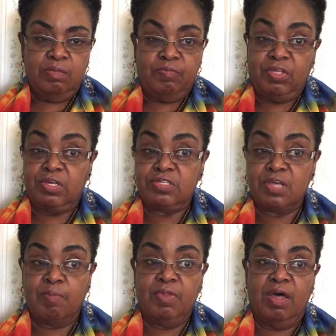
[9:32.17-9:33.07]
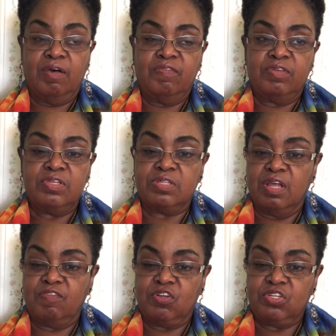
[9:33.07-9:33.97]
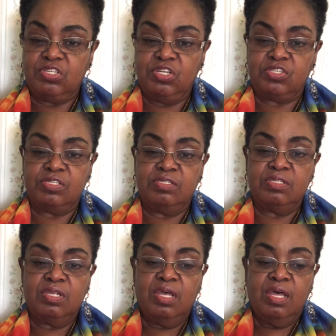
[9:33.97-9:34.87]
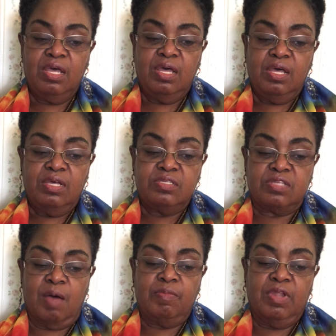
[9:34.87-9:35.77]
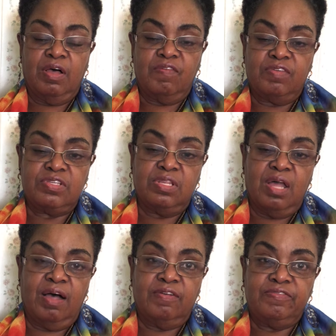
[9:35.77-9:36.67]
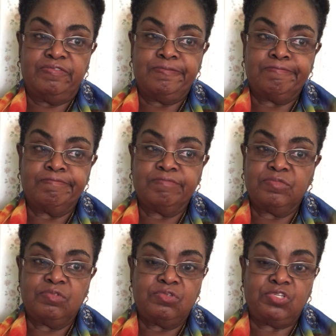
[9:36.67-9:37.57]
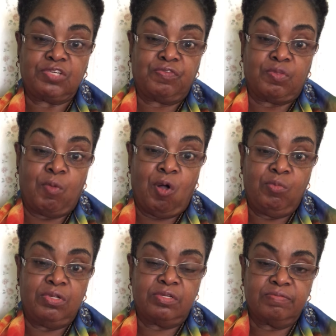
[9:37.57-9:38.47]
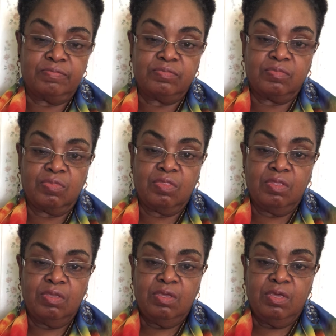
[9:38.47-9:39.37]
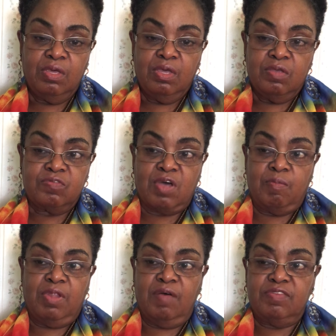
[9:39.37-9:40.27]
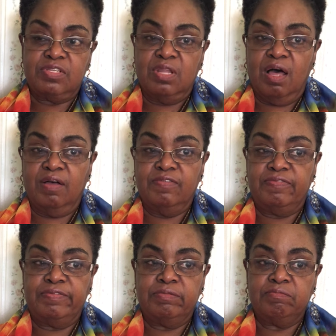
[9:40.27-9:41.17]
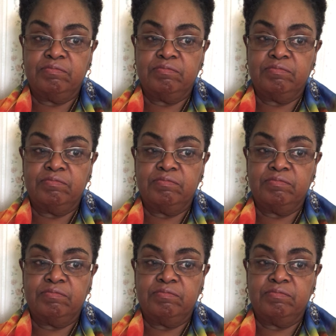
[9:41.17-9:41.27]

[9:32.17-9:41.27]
Because some love is love on condition, some love is love just for the moment, some love is love,